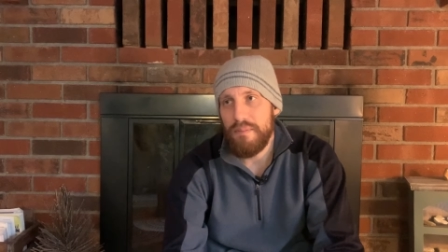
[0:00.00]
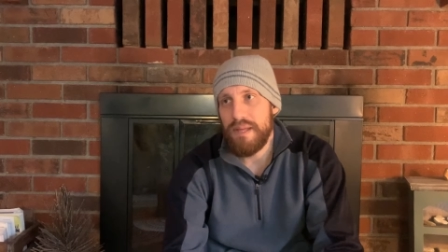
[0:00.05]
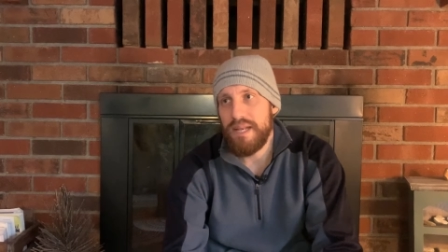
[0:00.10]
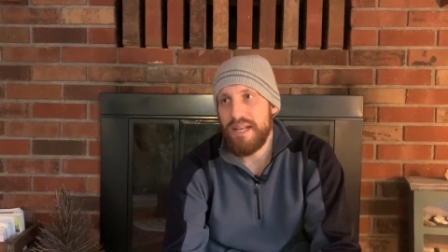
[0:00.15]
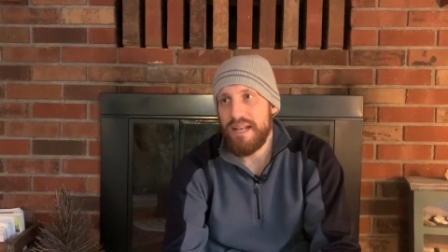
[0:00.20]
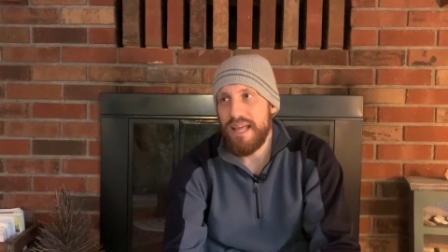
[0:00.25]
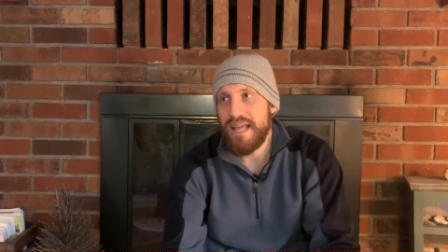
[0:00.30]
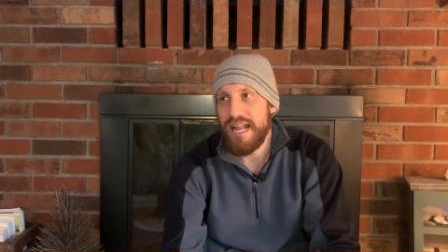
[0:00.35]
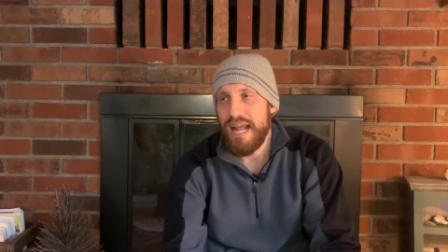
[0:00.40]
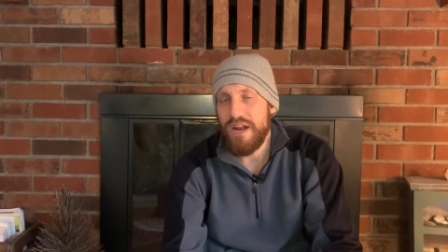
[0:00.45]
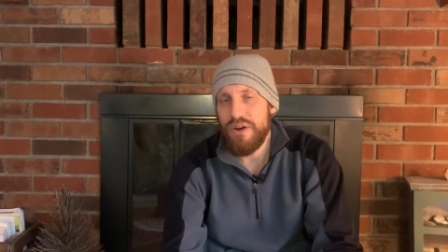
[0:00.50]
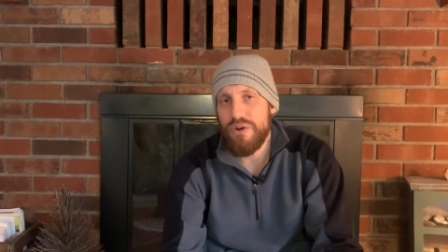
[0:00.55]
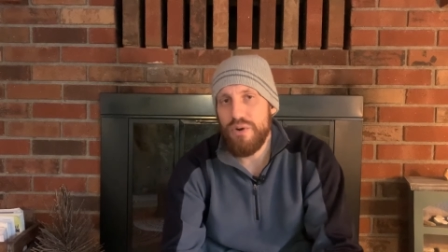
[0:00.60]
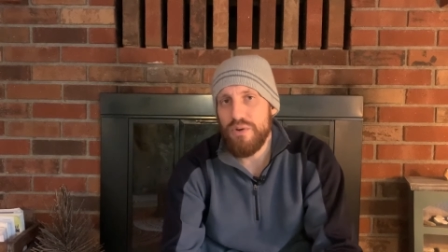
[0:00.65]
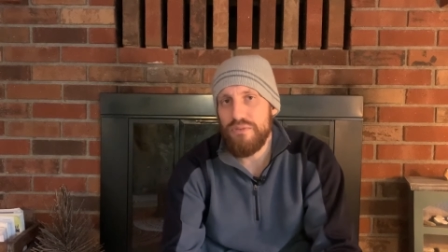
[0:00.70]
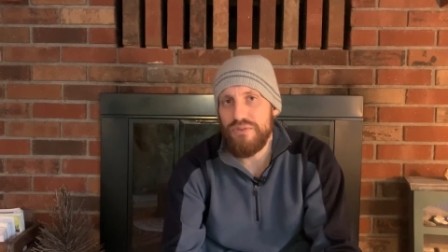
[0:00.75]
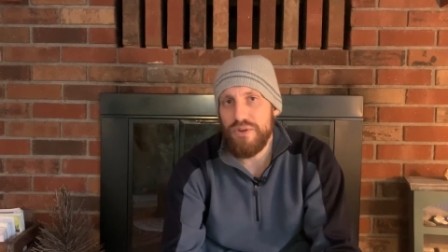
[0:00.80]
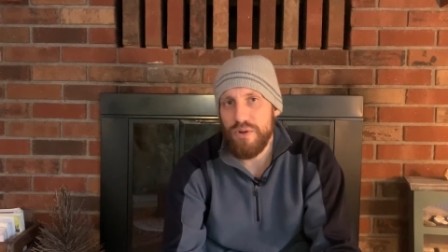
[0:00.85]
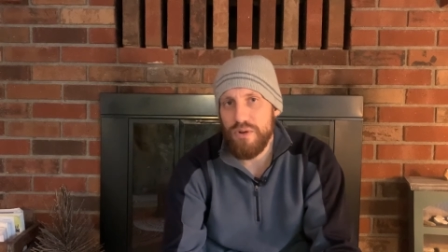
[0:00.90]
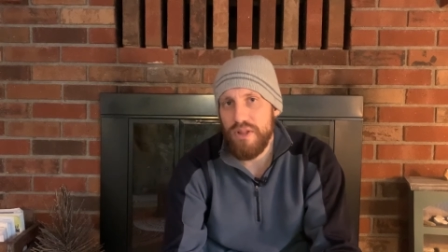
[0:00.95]
And, and I don't know
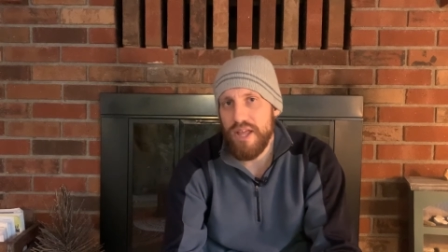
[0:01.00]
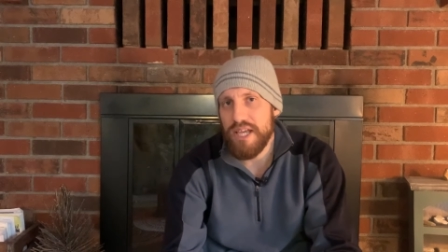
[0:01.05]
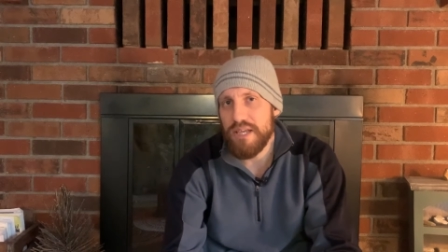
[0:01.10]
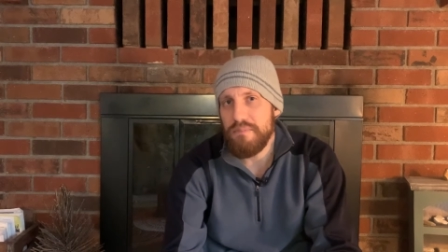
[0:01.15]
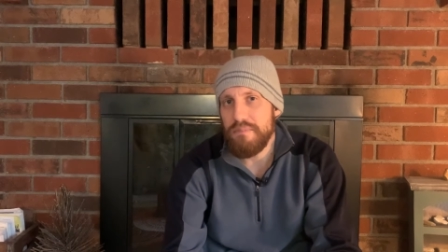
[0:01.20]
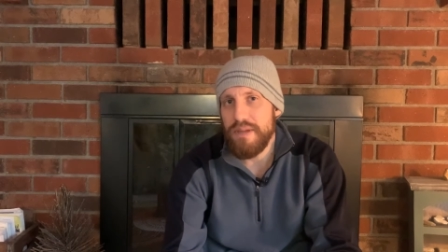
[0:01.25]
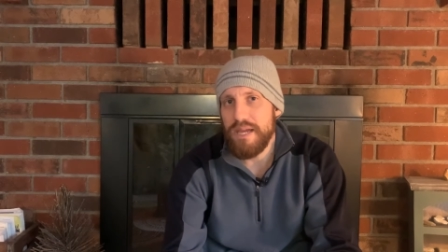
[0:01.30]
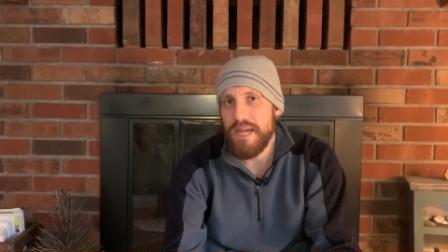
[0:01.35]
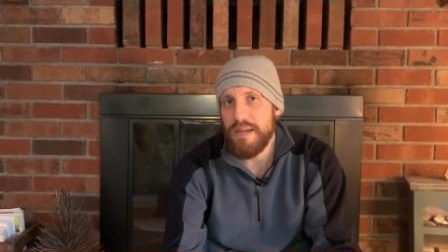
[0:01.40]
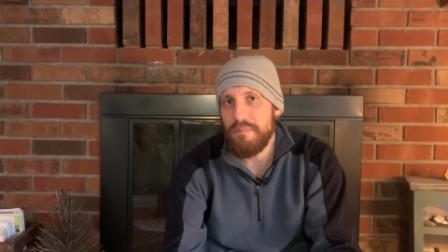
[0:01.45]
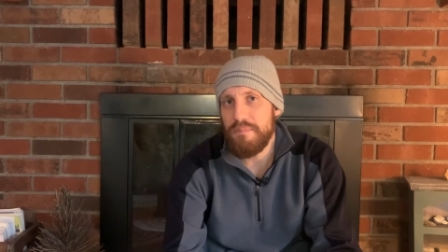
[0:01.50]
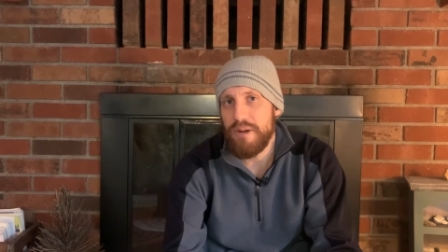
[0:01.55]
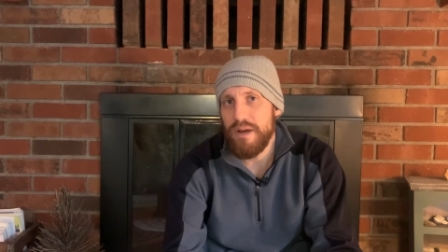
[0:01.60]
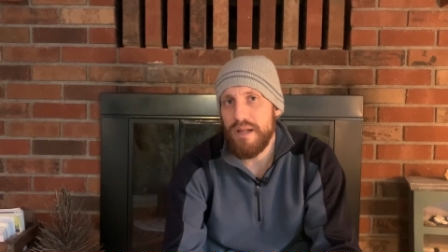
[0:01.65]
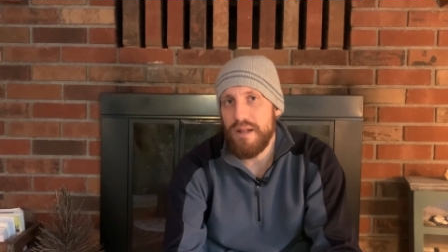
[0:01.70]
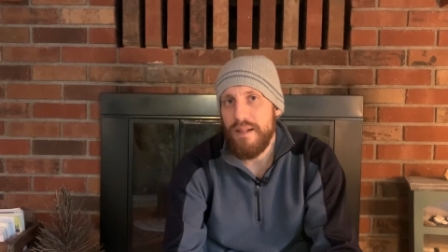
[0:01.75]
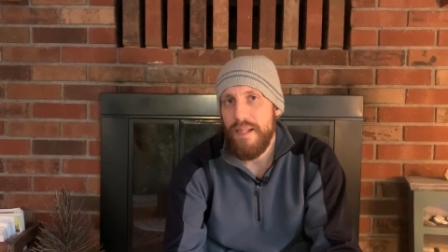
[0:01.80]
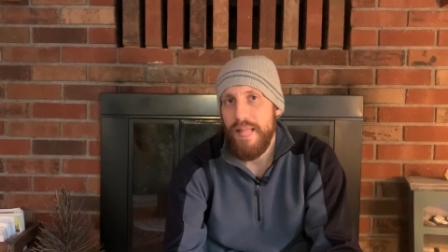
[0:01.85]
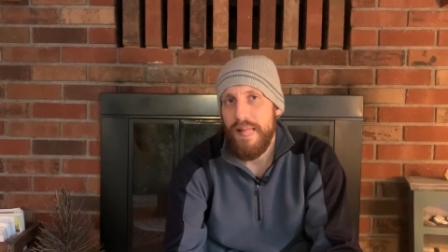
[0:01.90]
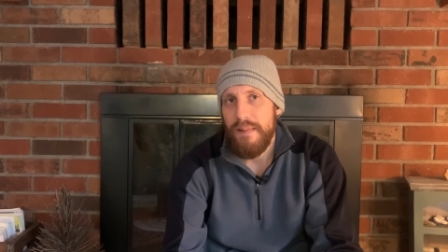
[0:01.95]
if you're like me,
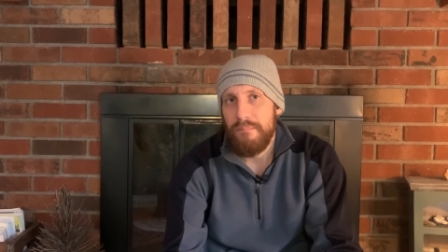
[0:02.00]
but